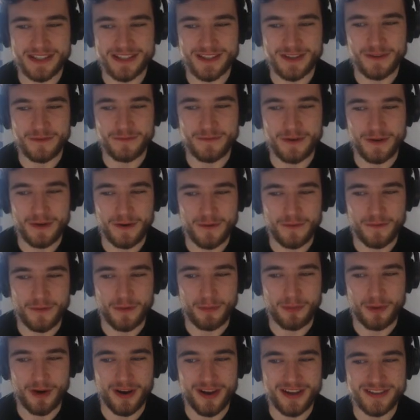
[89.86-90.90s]
souvenir of
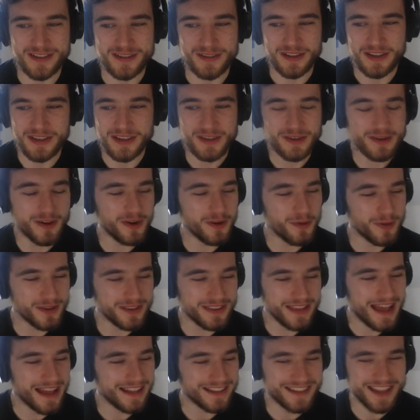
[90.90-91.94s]
reprisal. You don't know what
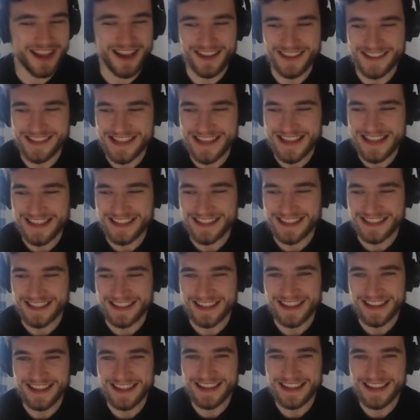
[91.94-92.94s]
that does either.